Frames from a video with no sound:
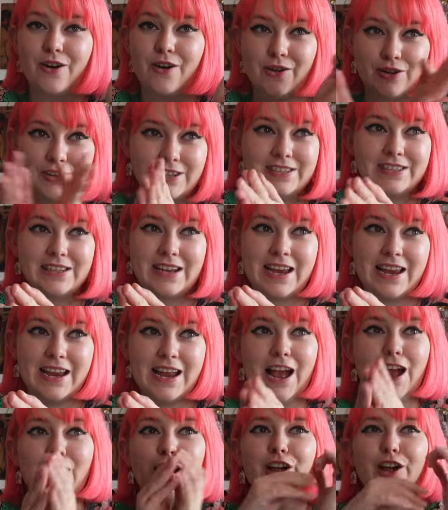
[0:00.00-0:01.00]
honestly
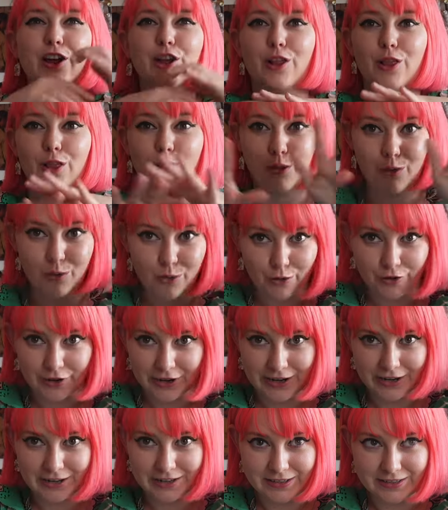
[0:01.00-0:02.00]

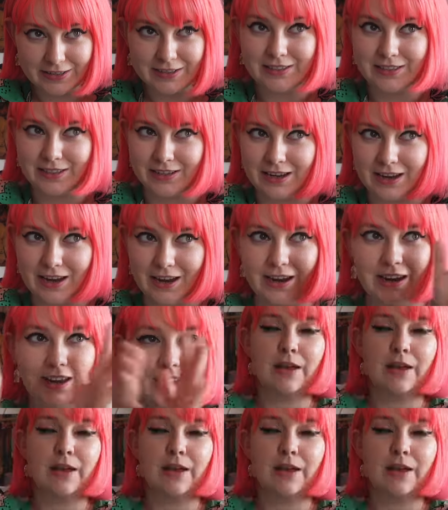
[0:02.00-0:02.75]
glorious today.